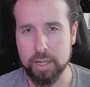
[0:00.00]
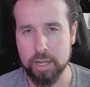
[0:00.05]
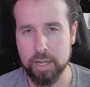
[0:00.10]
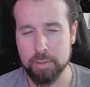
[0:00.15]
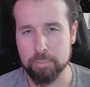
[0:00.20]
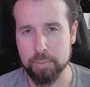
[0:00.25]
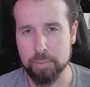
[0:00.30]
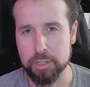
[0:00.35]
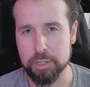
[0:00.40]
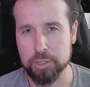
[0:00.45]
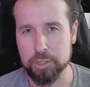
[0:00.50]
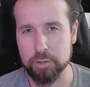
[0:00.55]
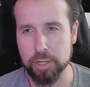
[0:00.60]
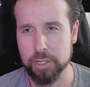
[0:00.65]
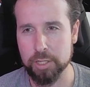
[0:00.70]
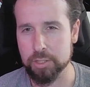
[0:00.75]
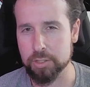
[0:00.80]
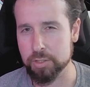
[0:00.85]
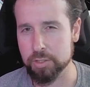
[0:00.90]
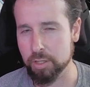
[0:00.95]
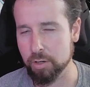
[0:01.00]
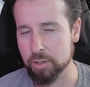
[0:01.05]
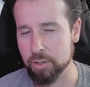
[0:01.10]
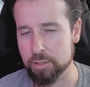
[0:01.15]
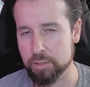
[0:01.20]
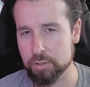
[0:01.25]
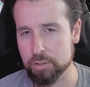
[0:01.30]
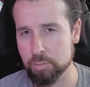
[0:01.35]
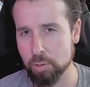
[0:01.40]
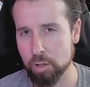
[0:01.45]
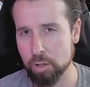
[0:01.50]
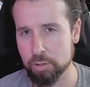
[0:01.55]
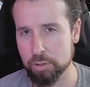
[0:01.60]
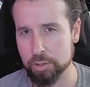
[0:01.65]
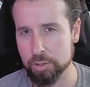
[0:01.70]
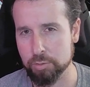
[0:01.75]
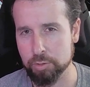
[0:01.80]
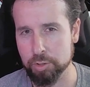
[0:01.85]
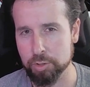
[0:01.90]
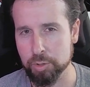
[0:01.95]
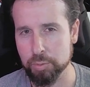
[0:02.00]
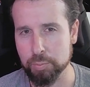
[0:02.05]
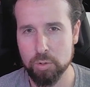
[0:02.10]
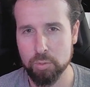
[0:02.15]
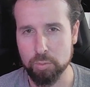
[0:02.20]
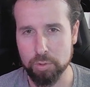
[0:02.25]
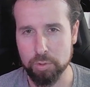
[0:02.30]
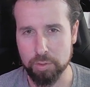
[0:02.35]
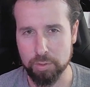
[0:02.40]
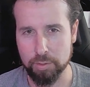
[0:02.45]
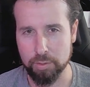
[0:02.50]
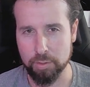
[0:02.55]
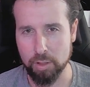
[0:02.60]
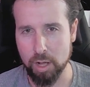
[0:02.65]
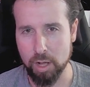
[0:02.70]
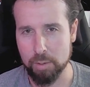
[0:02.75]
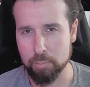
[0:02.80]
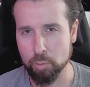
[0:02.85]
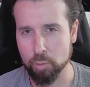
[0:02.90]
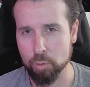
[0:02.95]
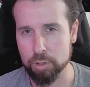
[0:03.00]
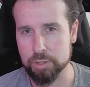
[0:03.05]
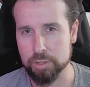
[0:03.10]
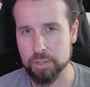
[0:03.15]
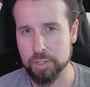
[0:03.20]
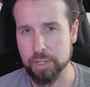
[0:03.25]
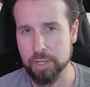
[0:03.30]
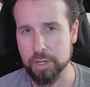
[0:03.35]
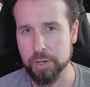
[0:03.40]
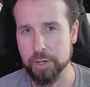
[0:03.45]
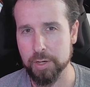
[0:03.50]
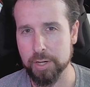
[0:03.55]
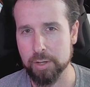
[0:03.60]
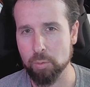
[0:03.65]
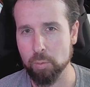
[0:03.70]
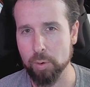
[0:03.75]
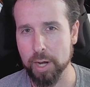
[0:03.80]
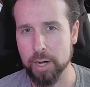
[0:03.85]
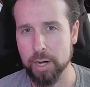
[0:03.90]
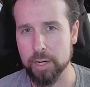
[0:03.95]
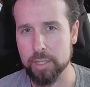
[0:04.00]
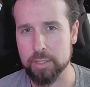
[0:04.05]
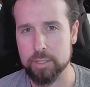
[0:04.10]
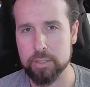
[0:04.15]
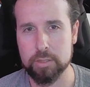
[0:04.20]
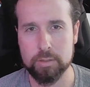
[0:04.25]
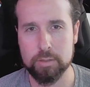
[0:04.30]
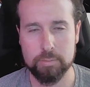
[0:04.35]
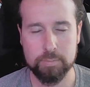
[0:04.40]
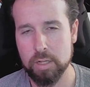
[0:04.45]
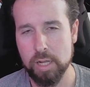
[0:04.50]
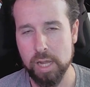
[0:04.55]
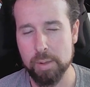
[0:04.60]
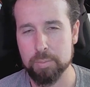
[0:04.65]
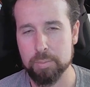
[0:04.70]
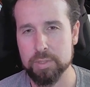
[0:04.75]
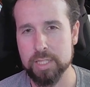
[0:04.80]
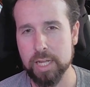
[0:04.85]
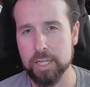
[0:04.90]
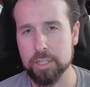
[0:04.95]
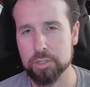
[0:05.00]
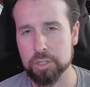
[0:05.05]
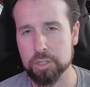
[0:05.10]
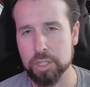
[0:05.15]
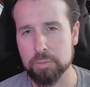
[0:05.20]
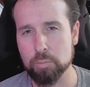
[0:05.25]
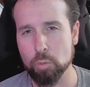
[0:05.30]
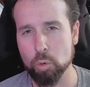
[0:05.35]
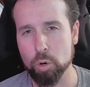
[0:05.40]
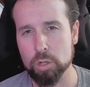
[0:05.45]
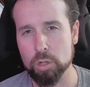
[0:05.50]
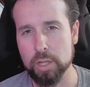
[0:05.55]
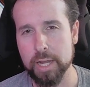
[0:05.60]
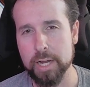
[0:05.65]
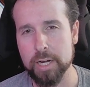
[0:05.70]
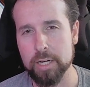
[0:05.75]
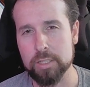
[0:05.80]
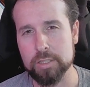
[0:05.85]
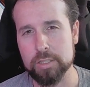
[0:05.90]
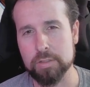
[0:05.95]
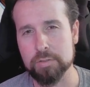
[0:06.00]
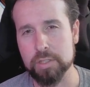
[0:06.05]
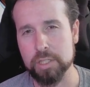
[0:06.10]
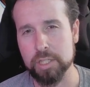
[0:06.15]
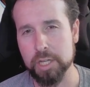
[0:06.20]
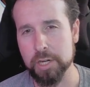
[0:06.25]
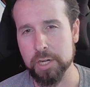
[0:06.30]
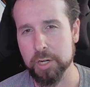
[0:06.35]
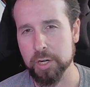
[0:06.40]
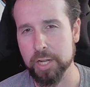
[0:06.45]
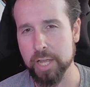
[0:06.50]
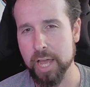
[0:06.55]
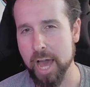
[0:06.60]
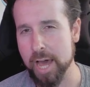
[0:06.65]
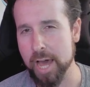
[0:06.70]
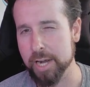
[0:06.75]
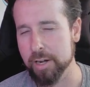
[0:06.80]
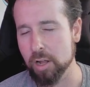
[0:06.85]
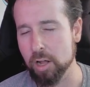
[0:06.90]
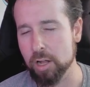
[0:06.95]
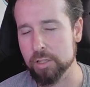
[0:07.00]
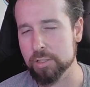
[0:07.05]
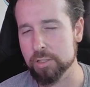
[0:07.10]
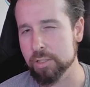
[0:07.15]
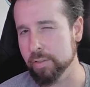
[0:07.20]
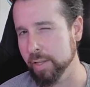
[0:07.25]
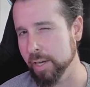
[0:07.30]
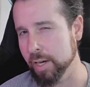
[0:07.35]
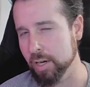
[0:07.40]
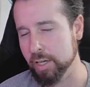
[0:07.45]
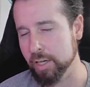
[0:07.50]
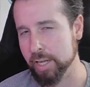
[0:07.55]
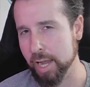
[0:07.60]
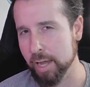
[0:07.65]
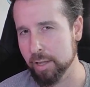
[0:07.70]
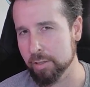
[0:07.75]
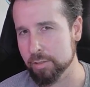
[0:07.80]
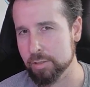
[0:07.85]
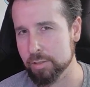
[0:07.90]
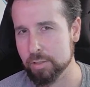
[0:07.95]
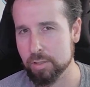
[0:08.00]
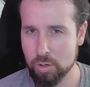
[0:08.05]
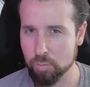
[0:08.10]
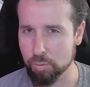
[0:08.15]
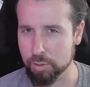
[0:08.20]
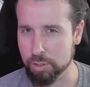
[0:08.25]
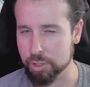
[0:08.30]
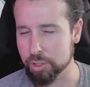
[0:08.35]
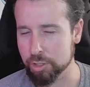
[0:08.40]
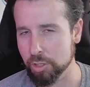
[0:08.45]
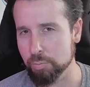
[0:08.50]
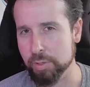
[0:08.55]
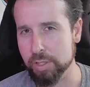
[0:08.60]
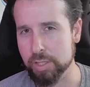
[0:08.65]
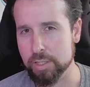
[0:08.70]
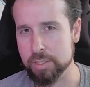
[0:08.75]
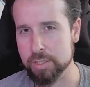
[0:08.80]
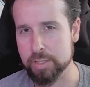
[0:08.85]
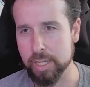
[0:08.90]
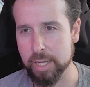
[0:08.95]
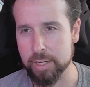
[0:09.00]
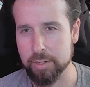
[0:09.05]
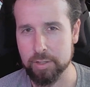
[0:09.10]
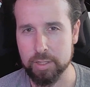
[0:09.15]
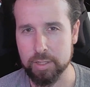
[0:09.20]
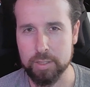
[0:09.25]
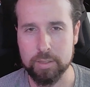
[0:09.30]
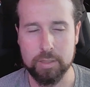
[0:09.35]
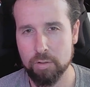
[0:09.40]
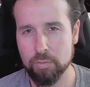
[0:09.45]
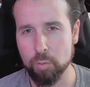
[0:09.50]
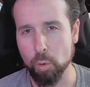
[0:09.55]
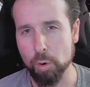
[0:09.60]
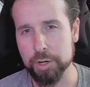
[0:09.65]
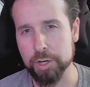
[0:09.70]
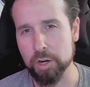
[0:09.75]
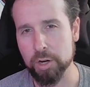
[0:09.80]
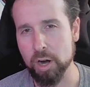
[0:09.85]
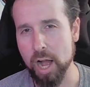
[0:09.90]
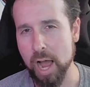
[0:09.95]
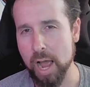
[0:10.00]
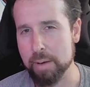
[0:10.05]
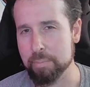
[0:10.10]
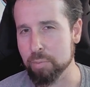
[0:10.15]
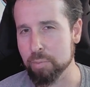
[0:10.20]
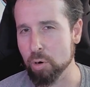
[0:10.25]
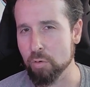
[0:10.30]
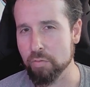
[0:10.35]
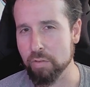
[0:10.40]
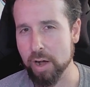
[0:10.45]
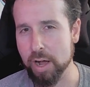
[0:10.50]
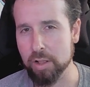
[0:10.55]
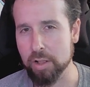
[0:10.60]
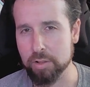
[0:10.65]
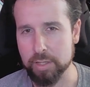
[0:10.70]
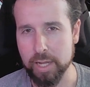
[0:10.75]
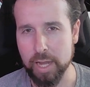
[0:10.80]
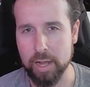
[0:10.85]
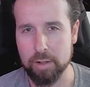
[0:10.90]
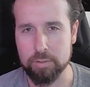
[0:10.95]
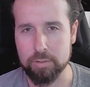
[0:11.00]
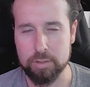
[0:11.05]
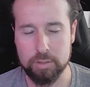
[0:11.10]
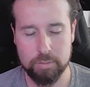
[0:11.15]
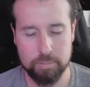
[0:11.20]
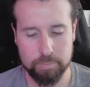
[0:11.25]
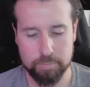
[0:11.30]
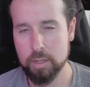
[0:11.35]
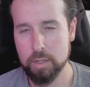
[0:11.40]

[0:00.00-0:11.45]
administrators are a smaller group with a lot more security awareness and potentially more layers of security added on to their accounts, which should be the standard for your high-profile accounts.